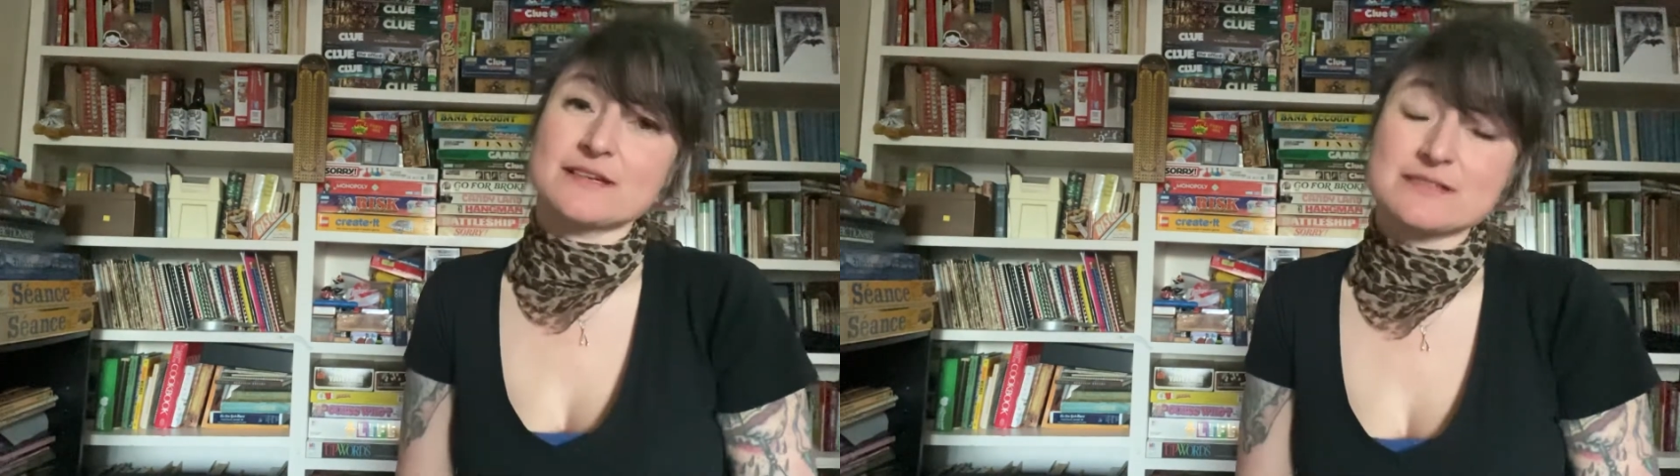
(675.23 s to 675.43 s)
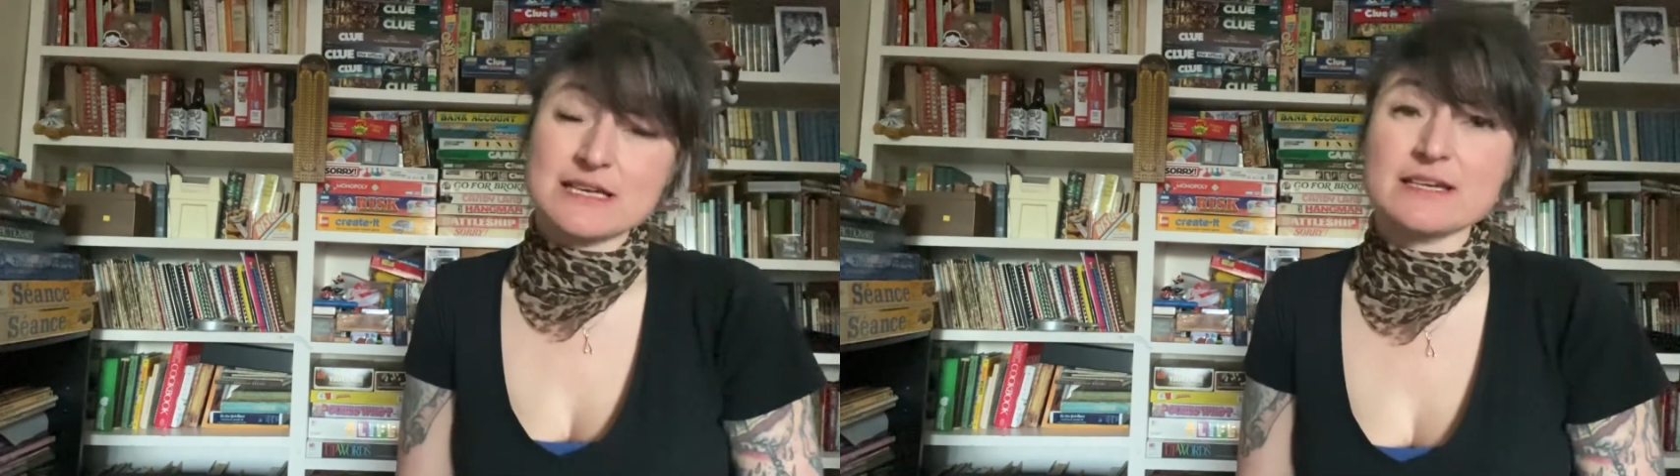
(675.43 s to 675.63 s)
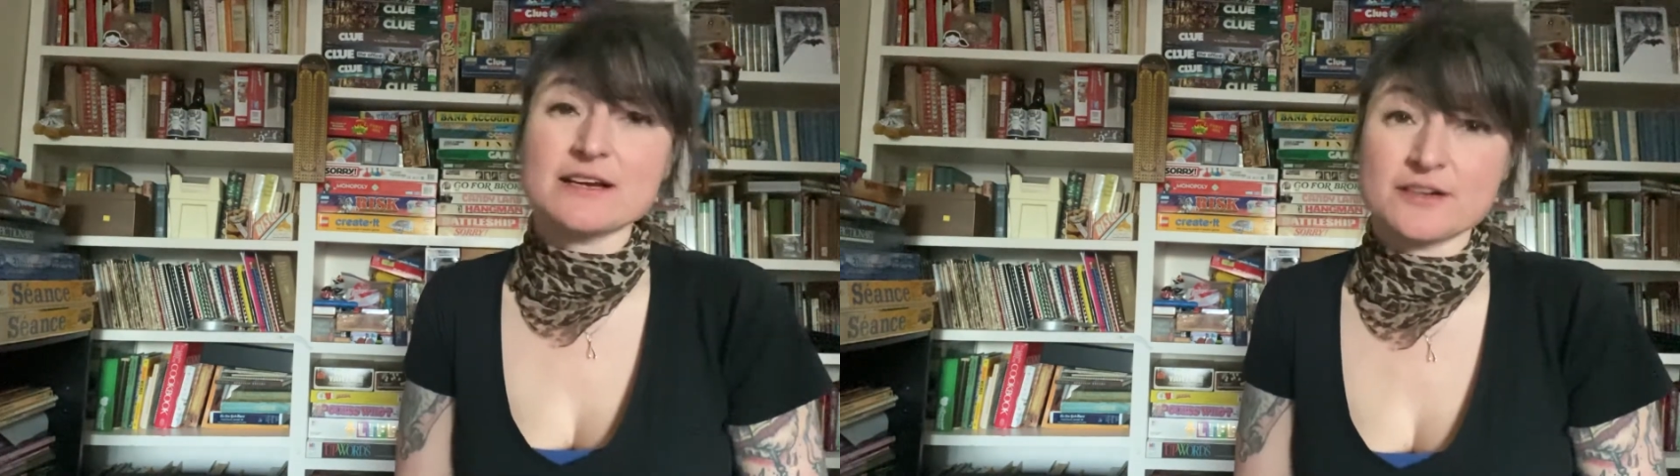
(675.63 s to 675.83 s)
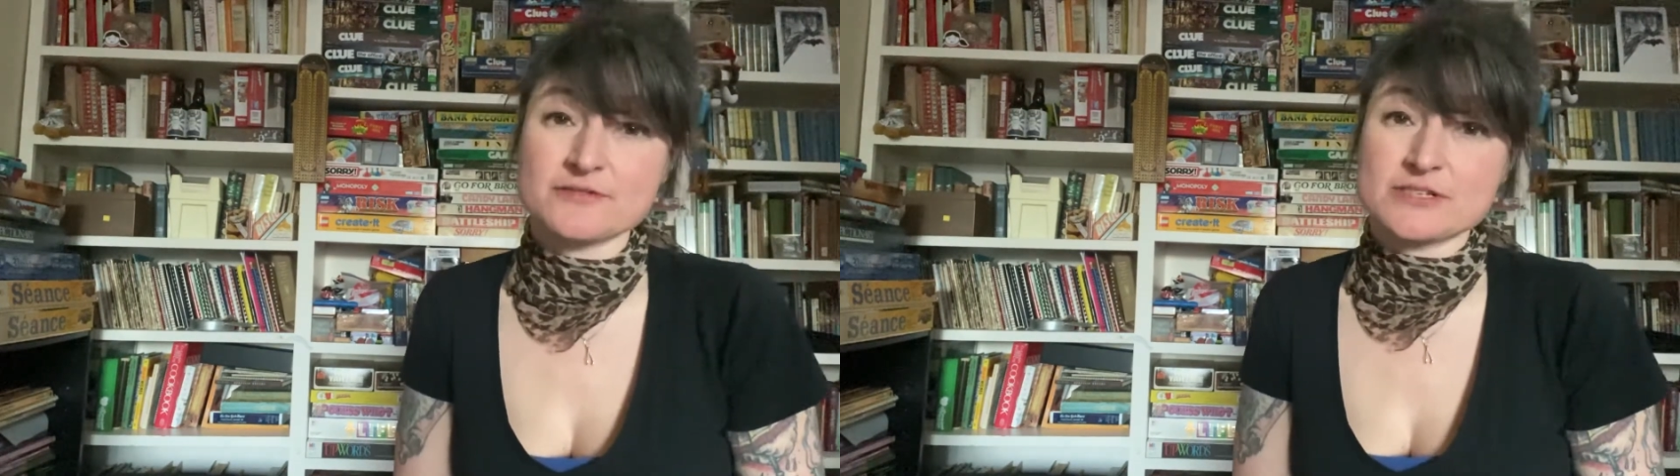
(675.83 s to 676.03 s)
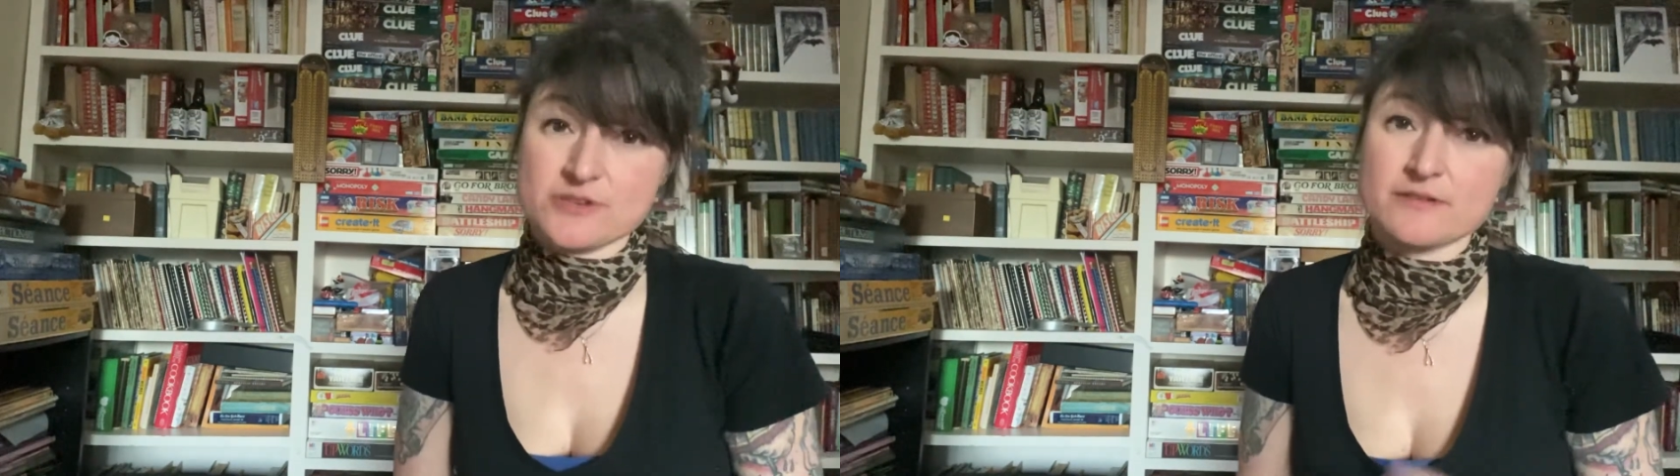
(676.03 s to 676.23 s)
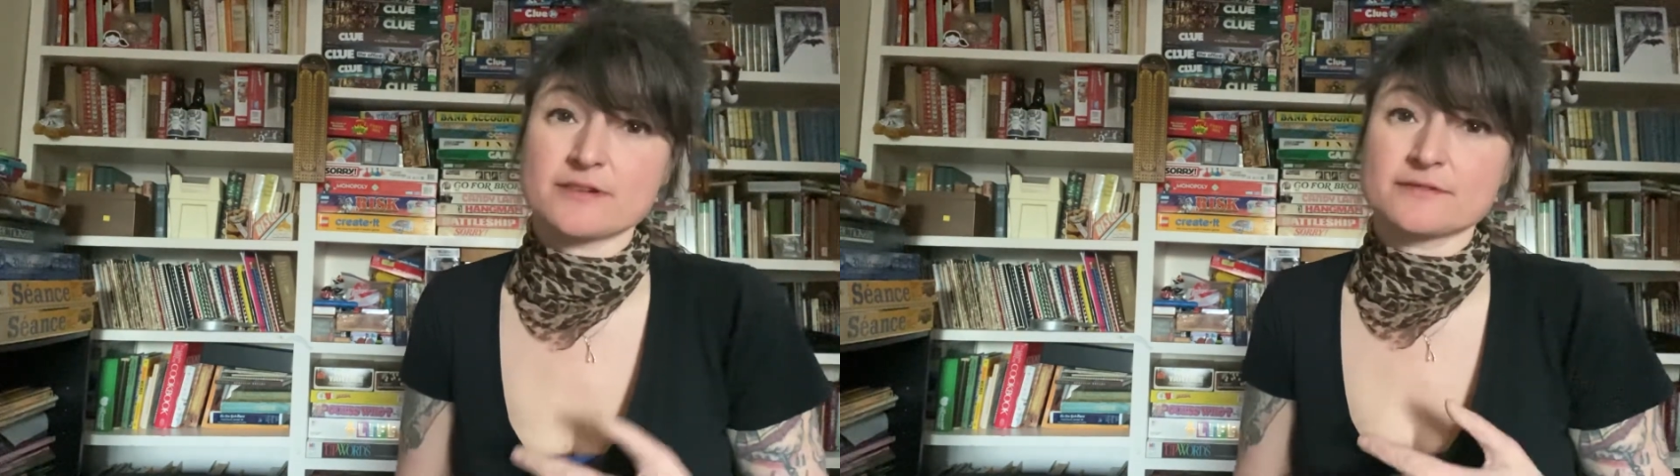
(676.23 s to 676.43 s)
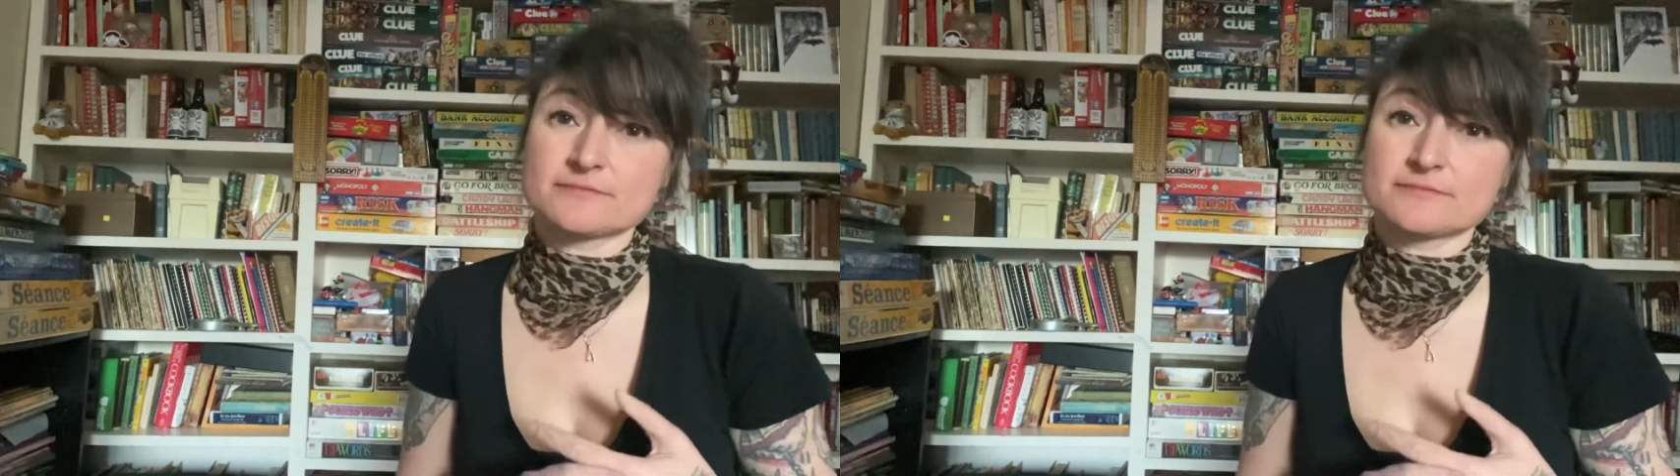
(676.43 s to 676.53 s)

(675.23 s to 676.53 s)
and take care of each other